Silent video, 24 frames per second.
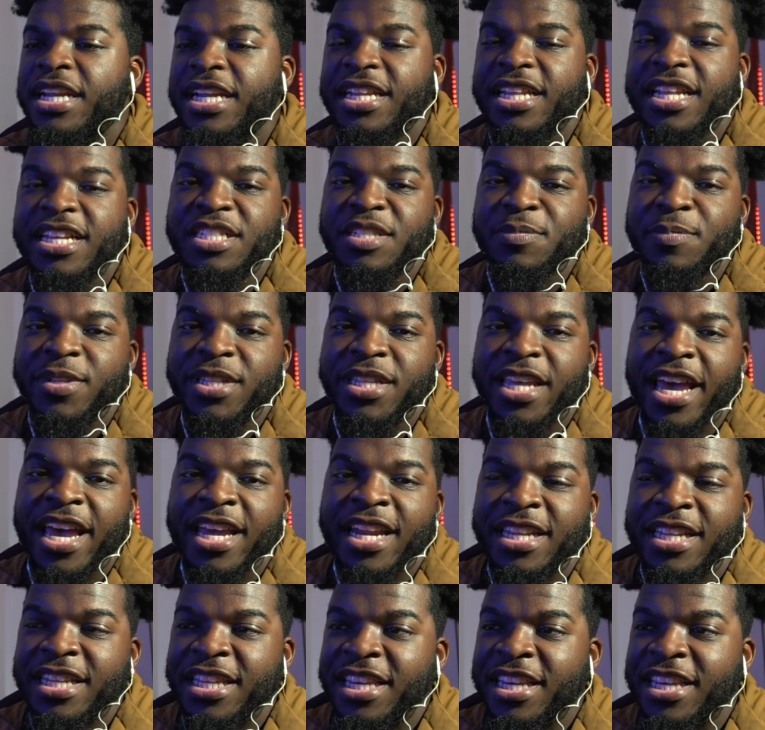like that she put the ad
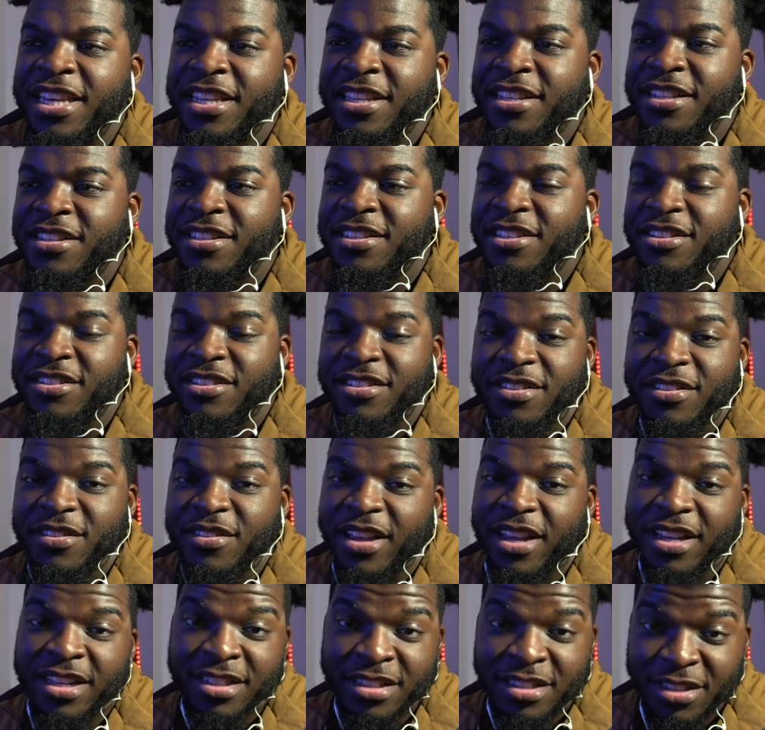at the end.
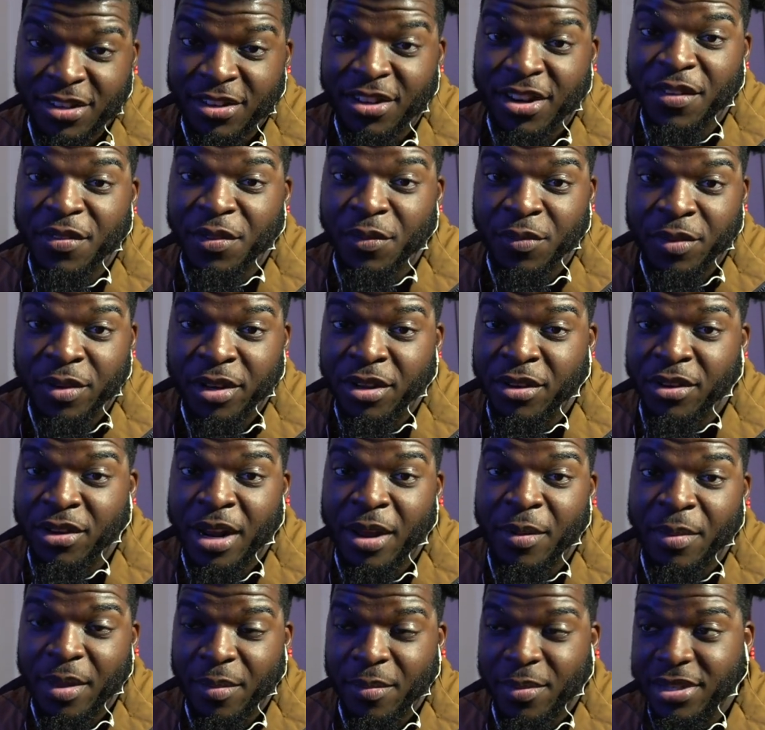I could turn off the video and
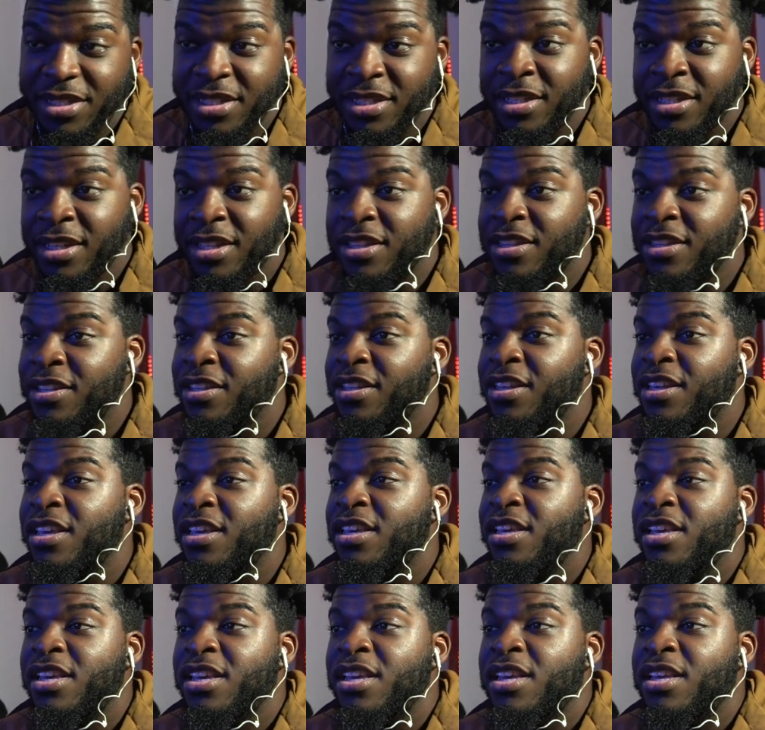I'm not missing nothing.
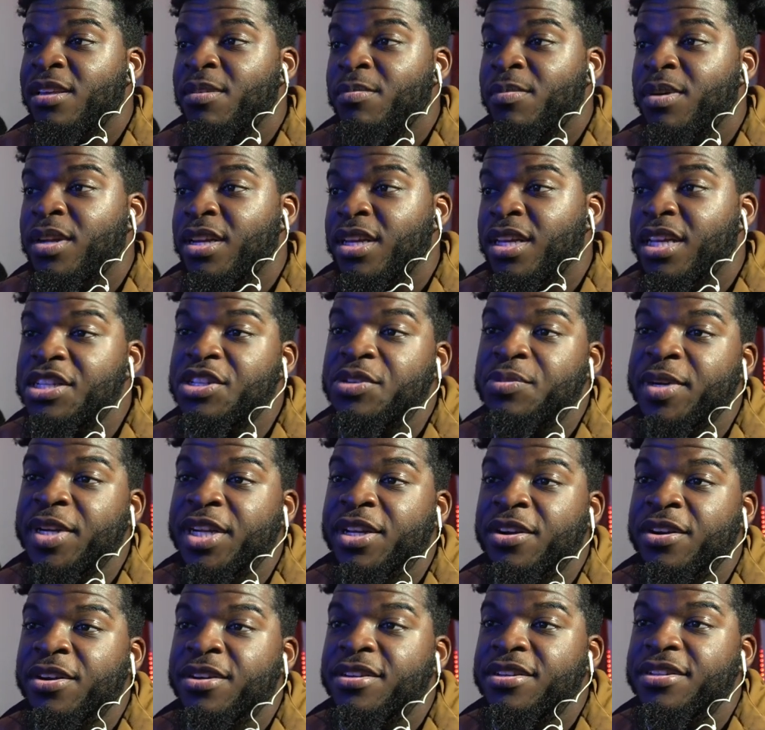But get your money,
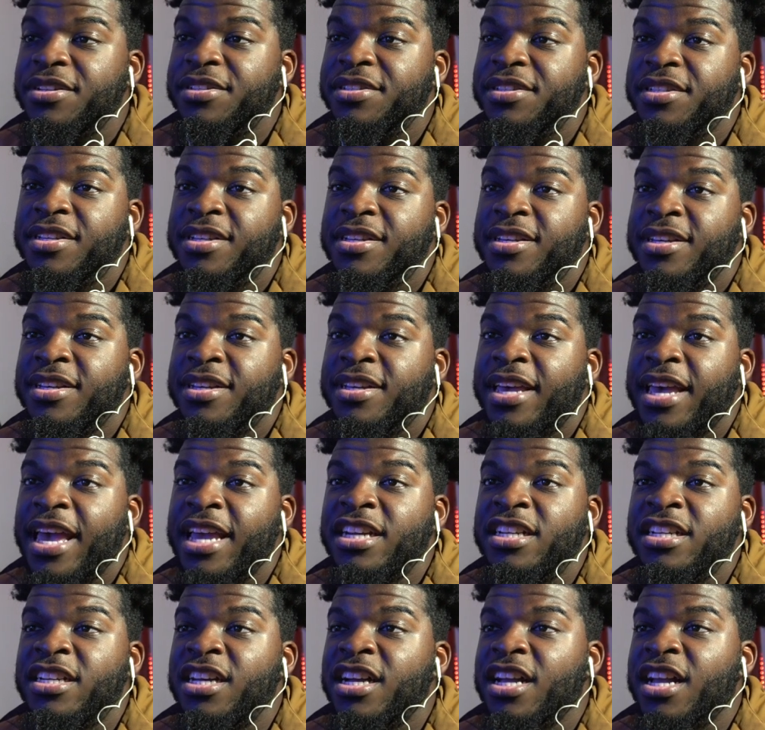girl.
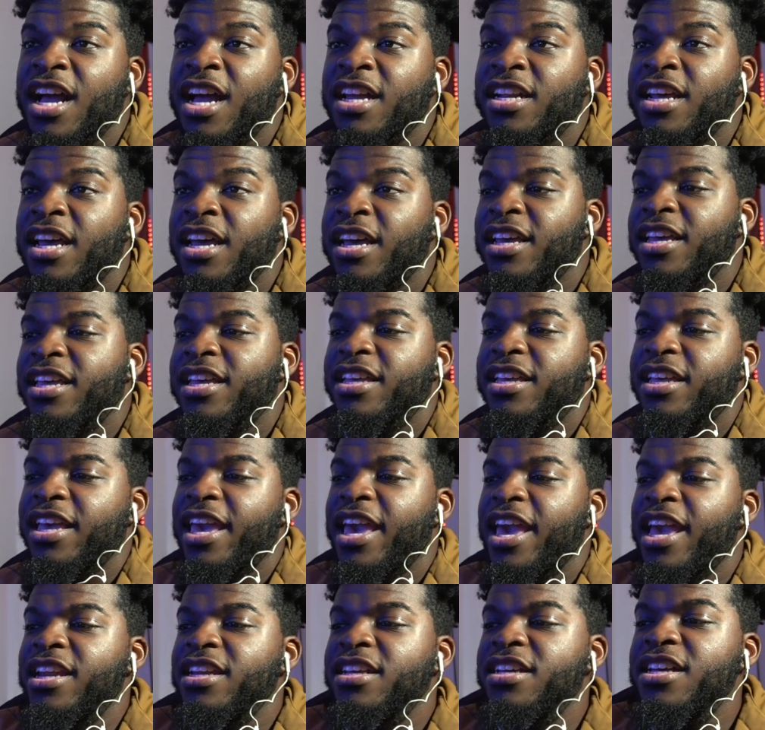Anna Akana.
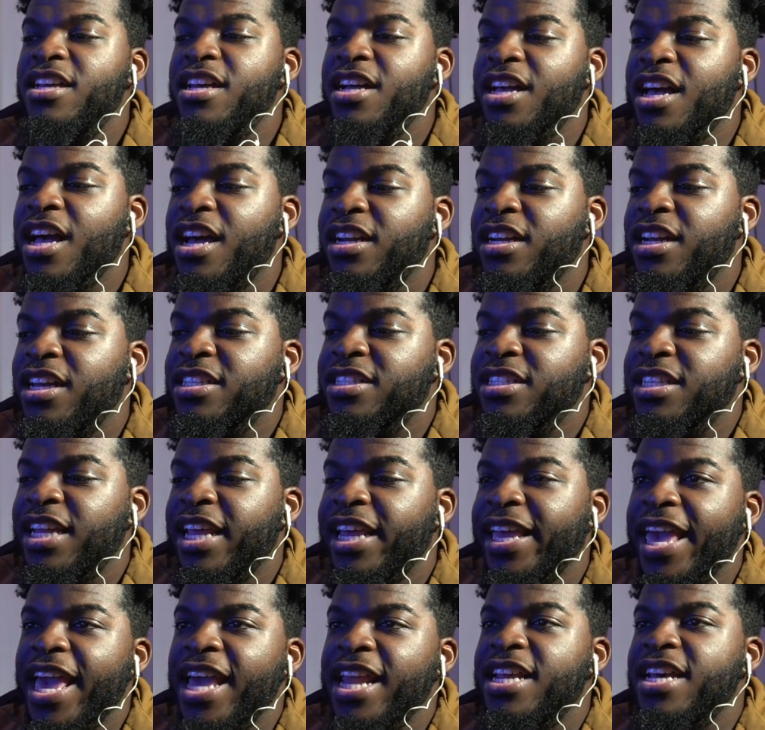Anna Akanda. Sound
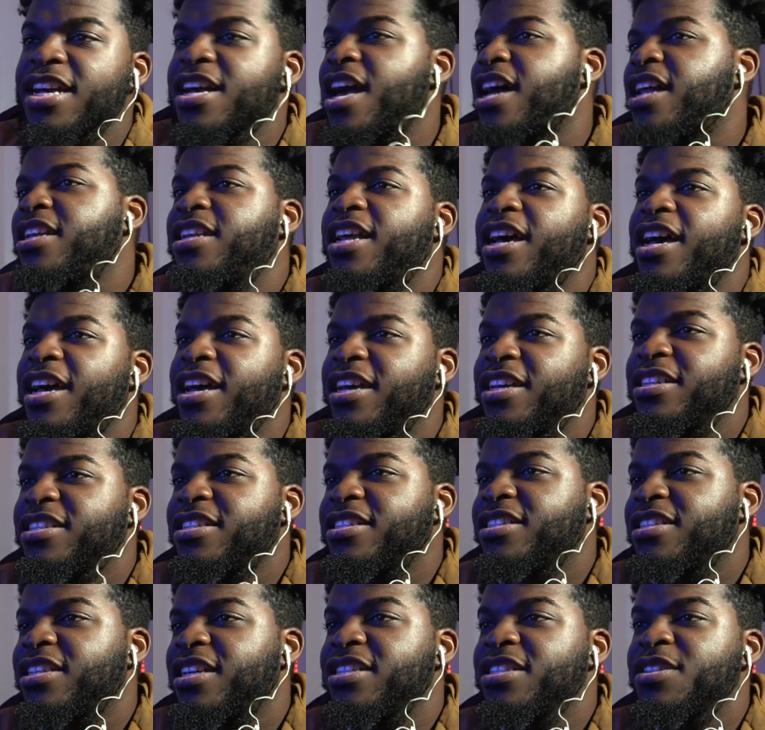like Anaconda.
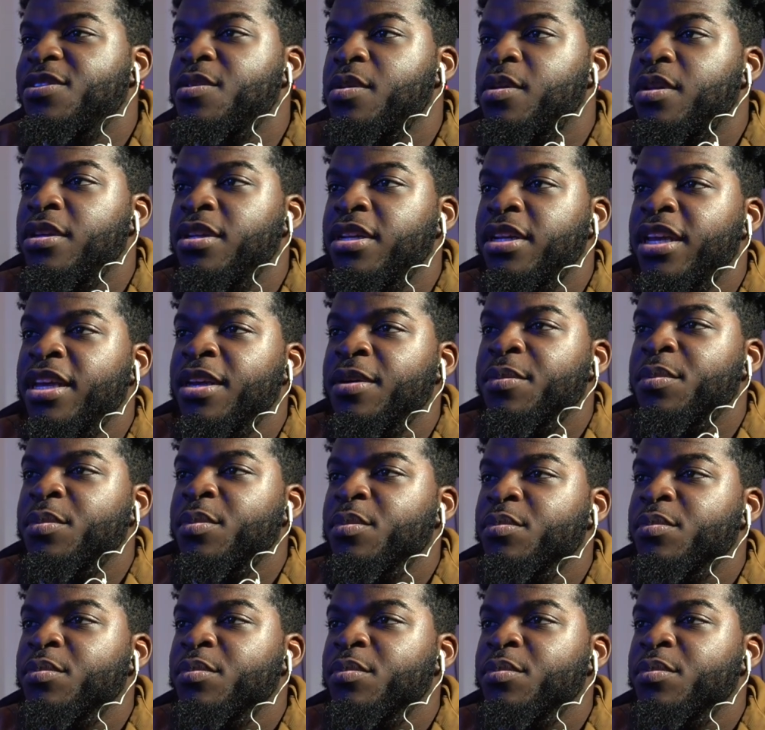That's a cool little name.